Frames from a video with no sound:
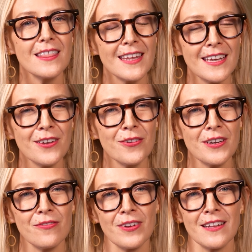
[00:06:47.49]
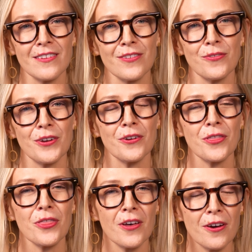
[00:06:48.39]
Thank you in advance for your
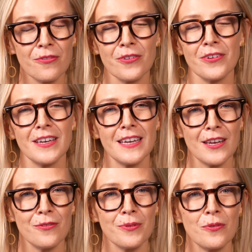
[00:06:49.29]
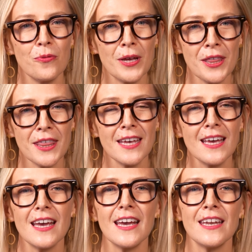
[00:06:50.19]
thoughtful engagement with
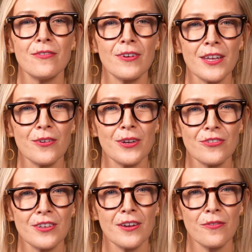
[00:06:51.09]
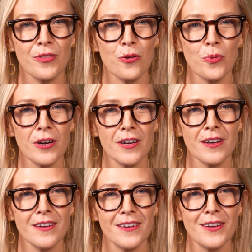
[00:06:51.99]
and evaluation of their work.
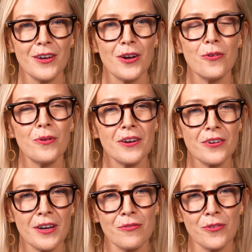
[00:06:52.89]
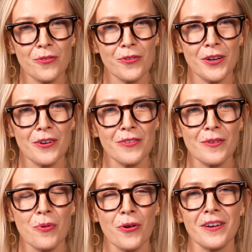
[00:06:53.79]
We are grateful for your
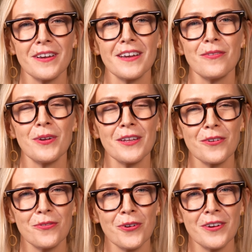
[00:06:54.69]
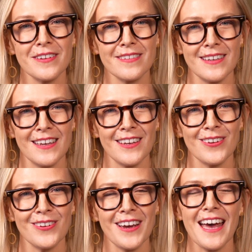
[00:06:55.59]
support, and we look forward to seeing
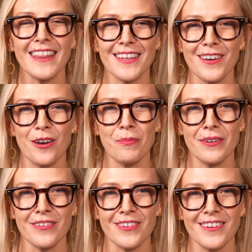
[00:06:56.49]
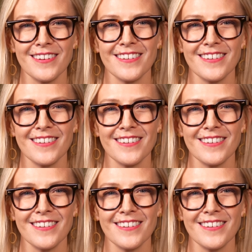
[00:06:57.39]
you at the competition.